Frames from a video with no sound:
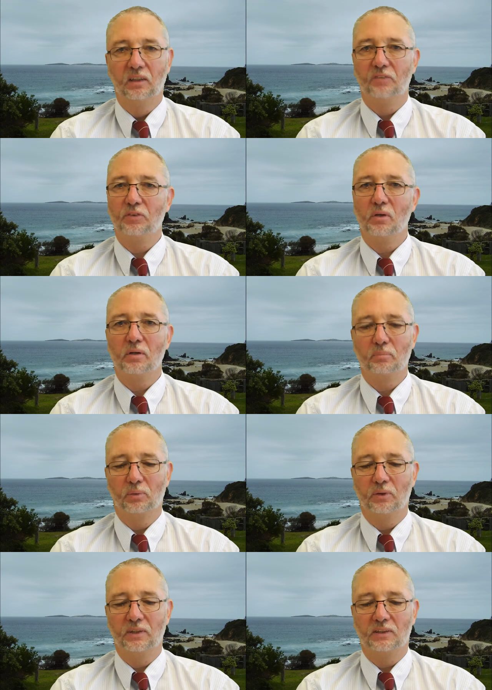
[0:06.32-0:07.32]
If you are
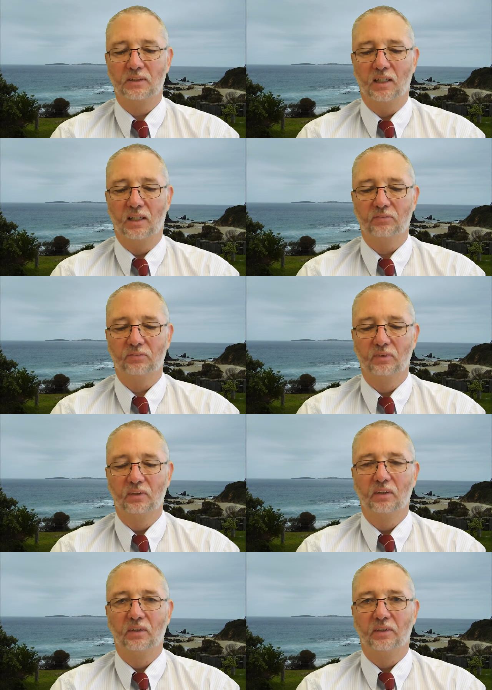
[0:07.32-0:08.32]
employing staff,
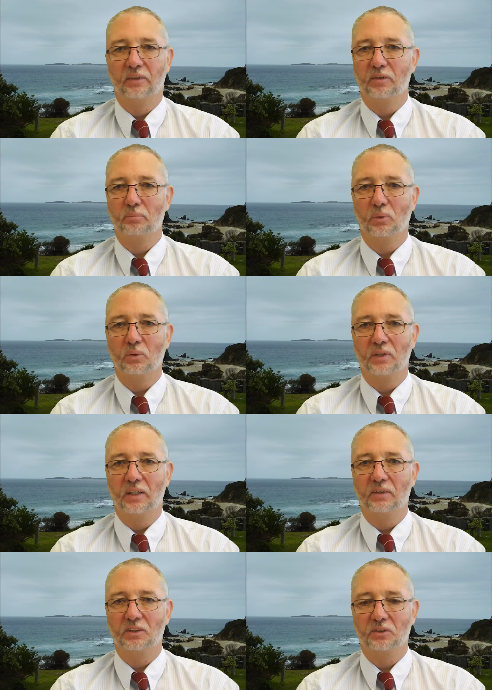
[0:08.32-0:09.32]
there are important
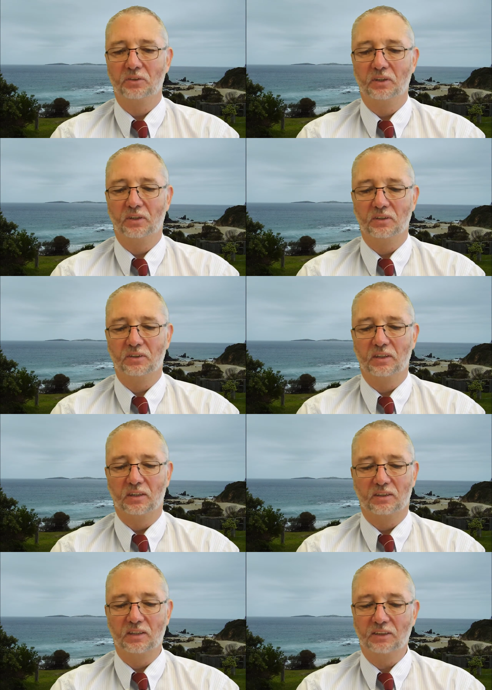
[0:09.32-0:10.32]
areas you need to
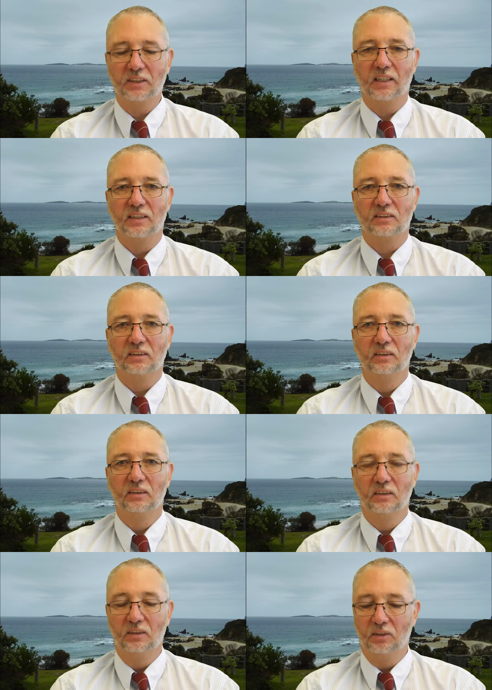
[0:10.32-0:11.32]
consider, such as
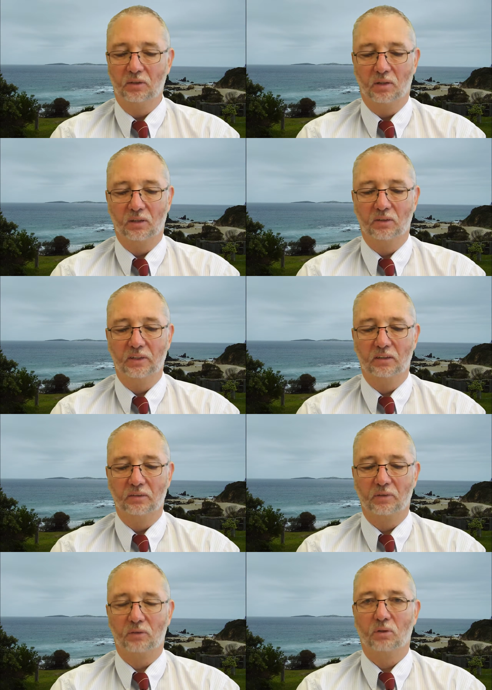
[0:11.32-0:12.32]
you are
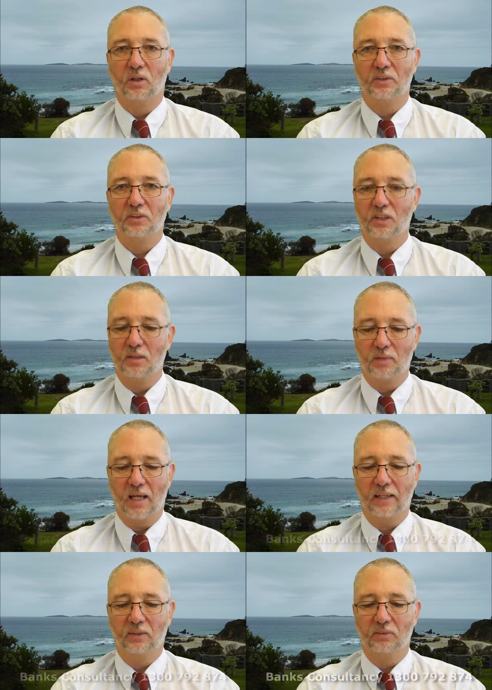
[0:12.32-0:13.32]
legally required to keep
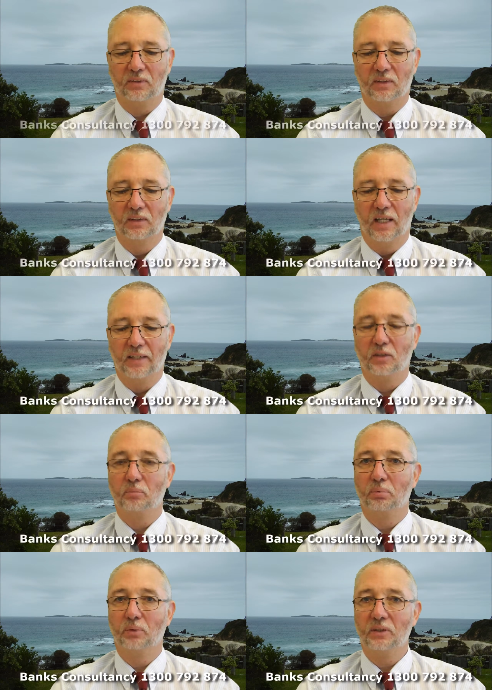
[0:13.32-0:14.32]
accurate and
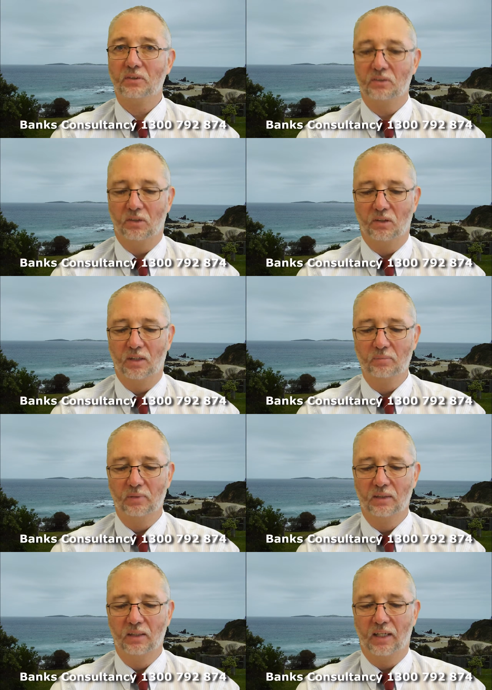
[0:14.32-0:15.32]
complete
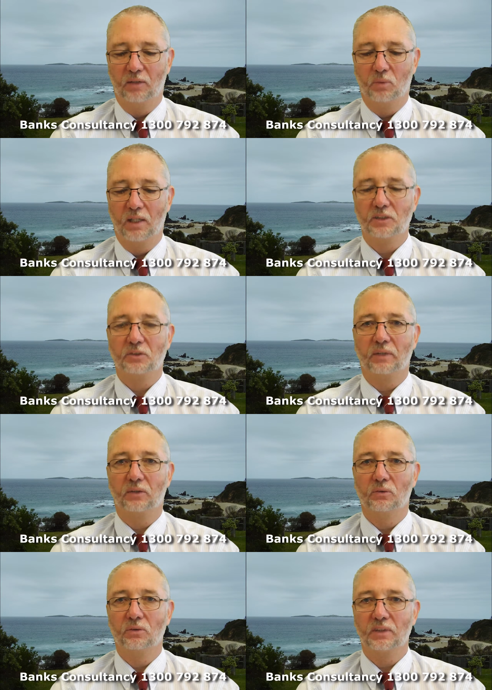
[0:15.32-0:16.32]
time and wages
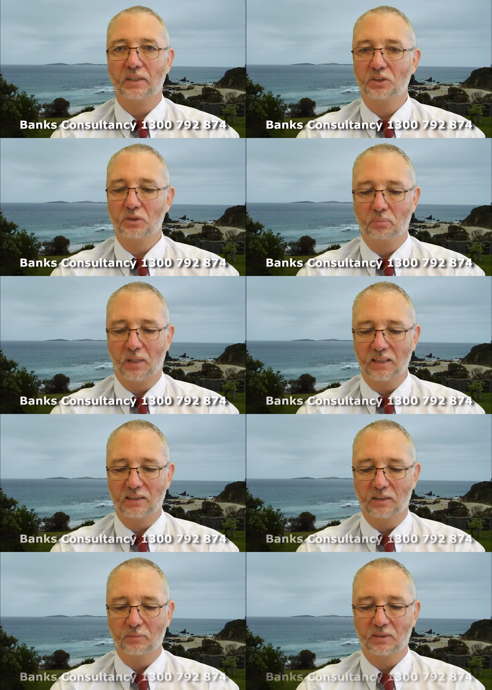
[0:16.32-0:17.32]
records and issue
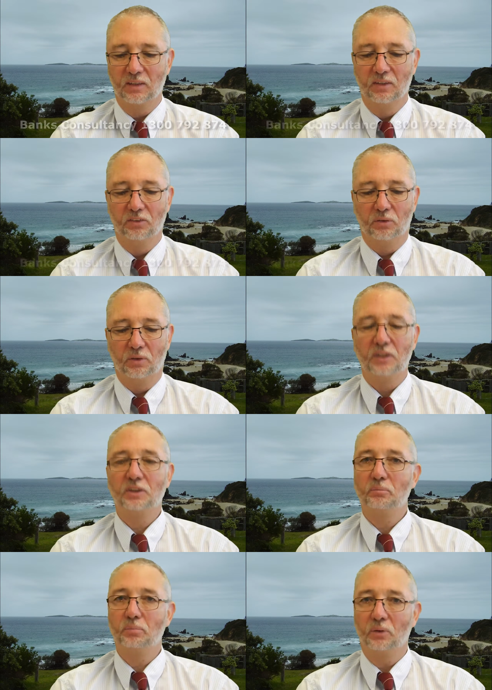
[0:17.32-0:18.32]
payslips to
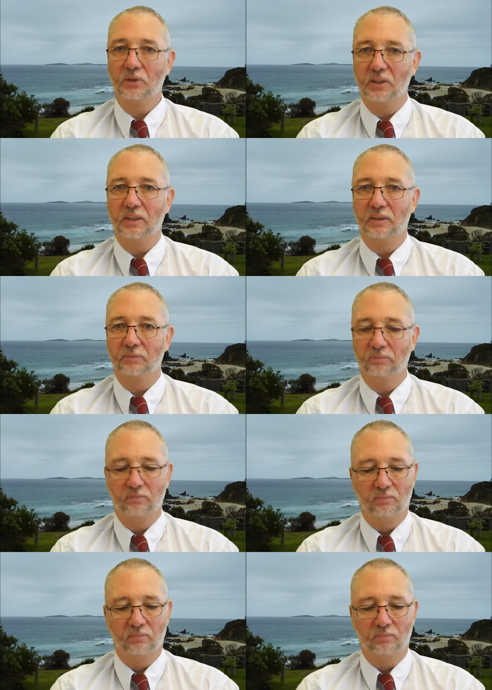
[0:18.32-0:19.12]
each employee.